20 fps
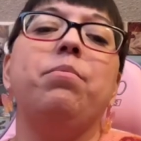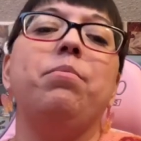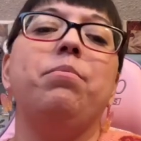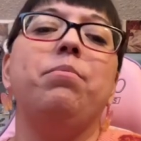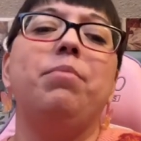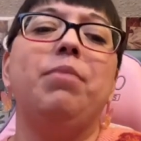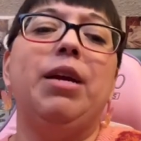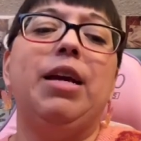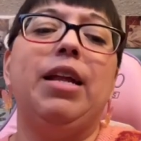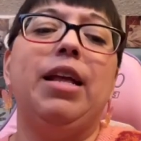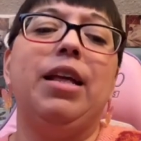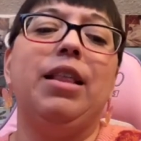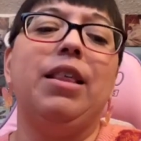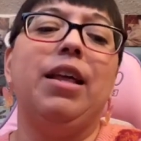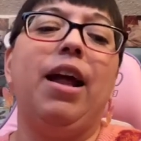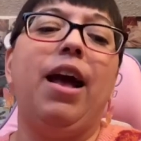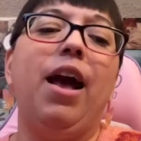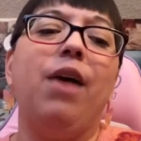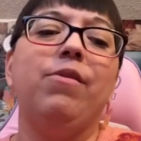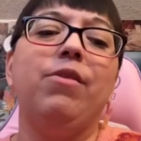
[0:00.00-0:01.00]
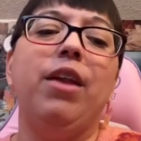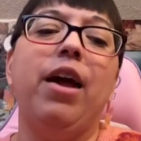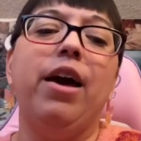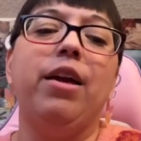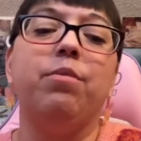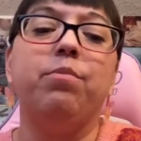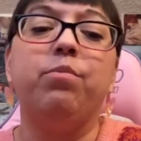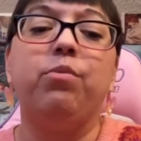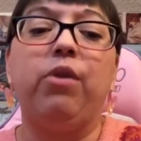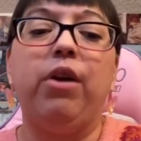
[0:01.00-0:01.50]
meaning that I haven't had
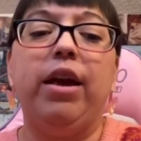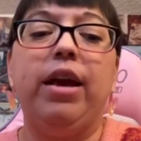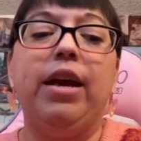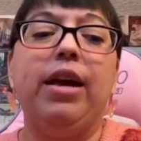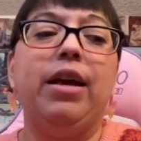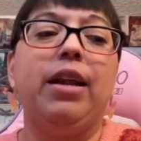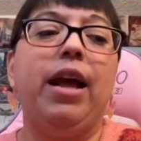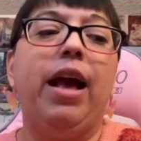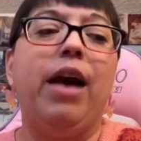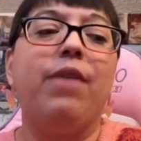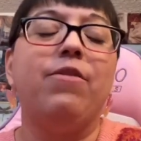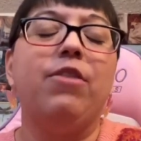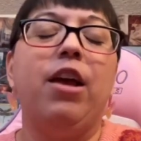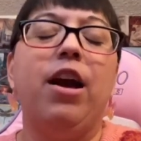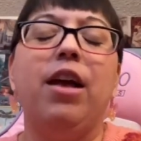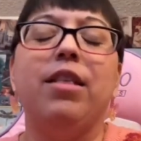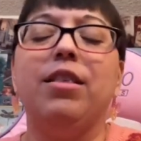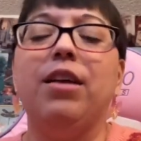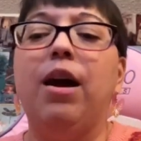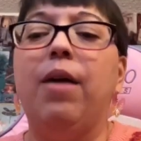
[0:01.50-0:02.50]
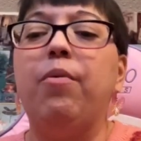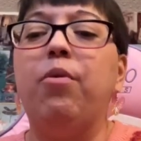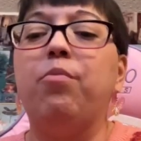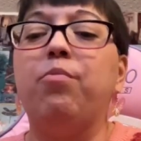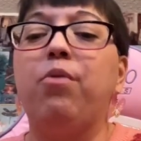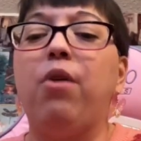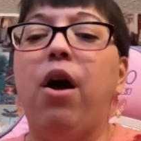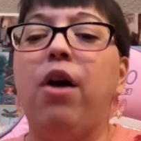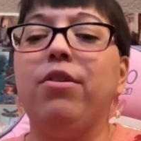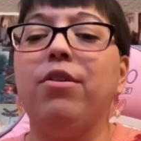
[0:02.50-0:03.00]
a break and I haven't had time to
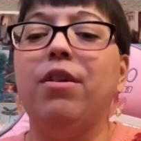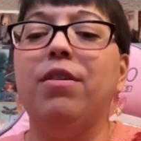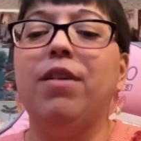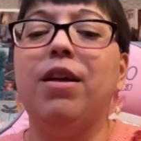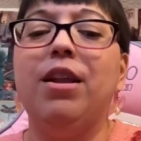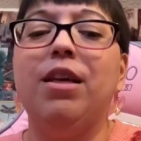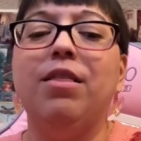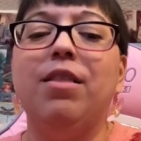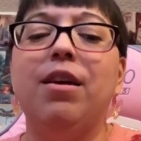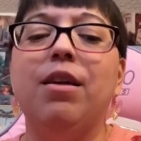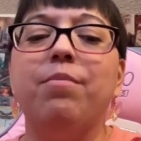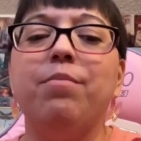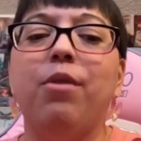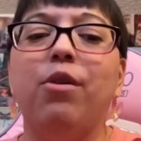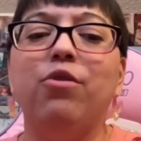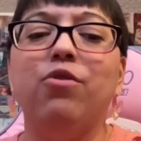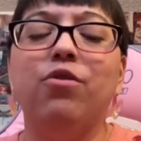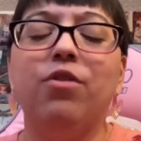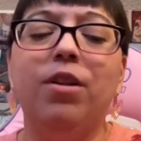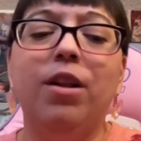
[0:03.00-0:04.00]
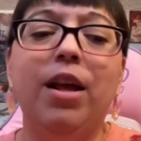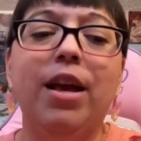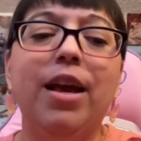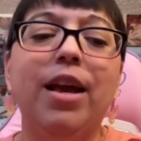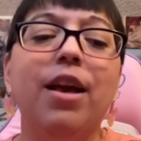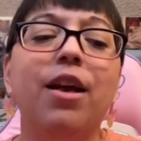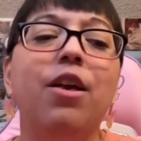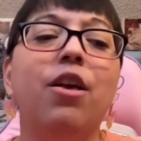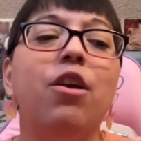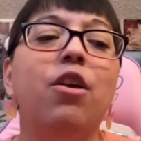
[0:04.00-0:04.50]
process anything emotionally.
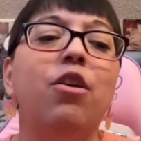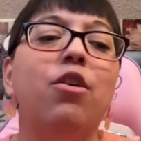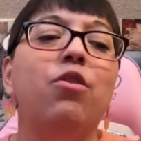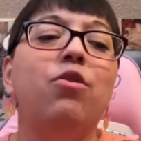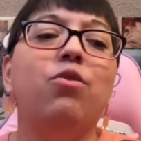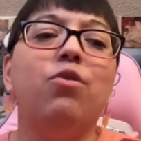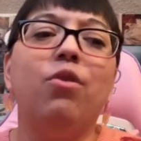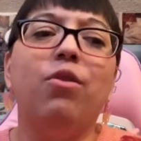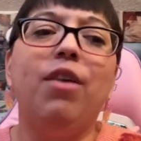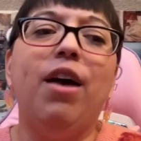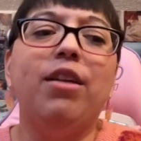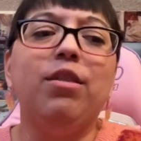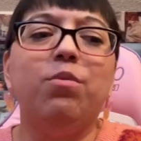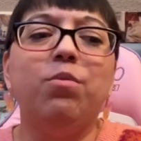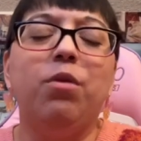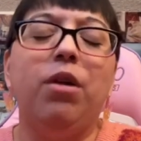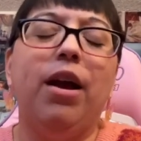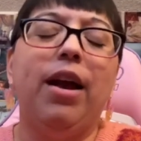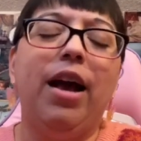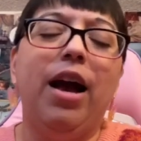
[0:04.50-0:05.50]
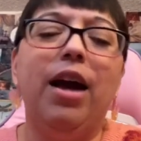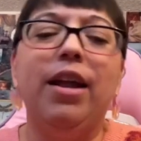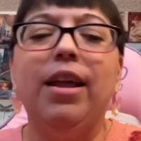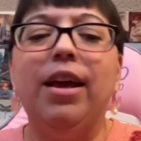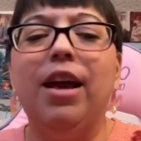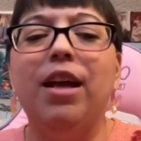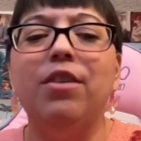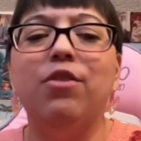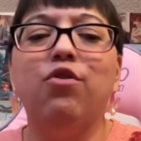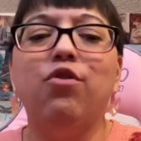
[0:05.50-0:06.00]
So that's where I kind of
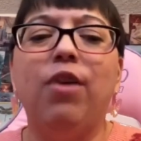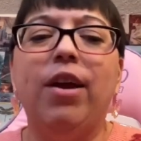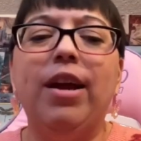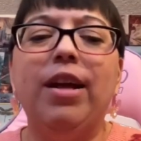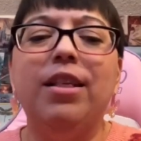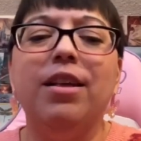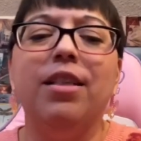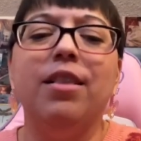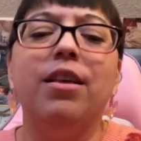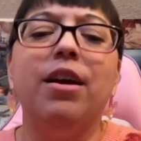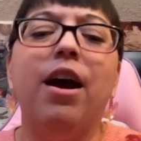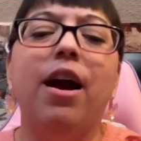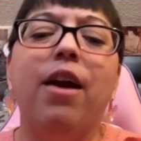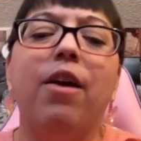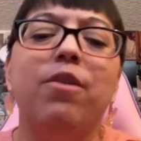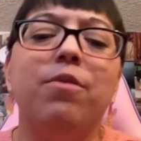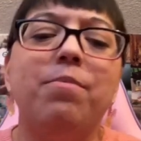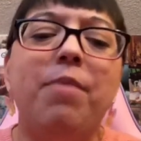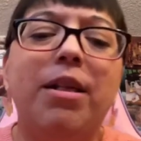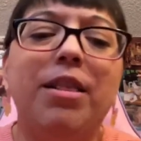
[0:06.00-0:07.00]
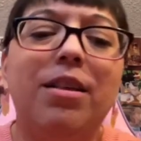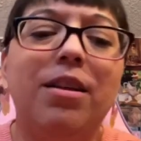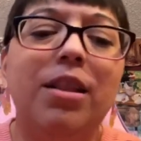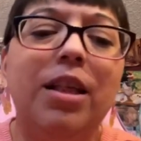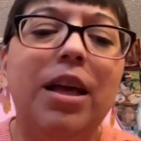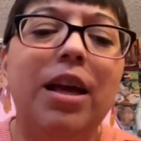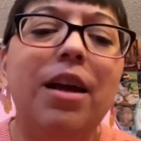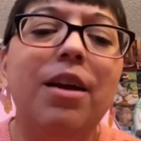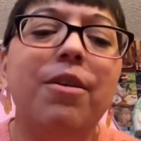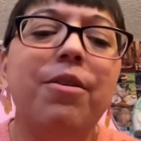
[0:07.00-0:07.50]
get drained and tired
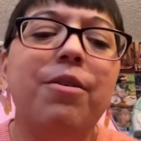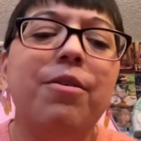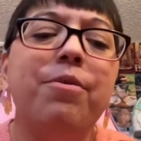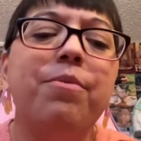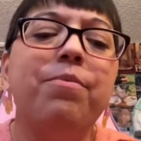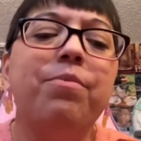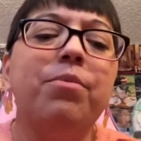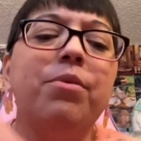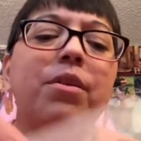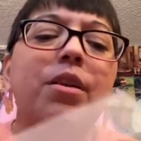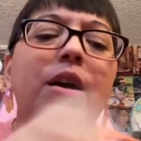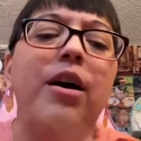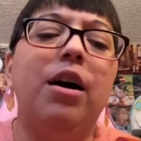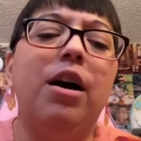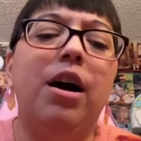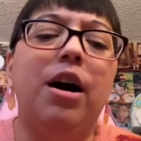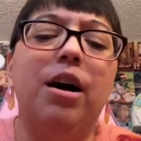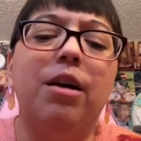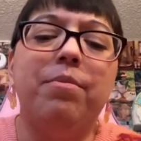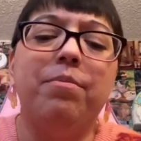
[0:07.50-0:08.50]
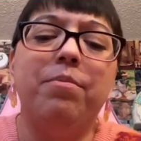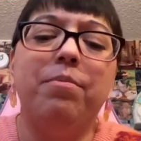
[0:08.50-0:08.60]
mentally. Um,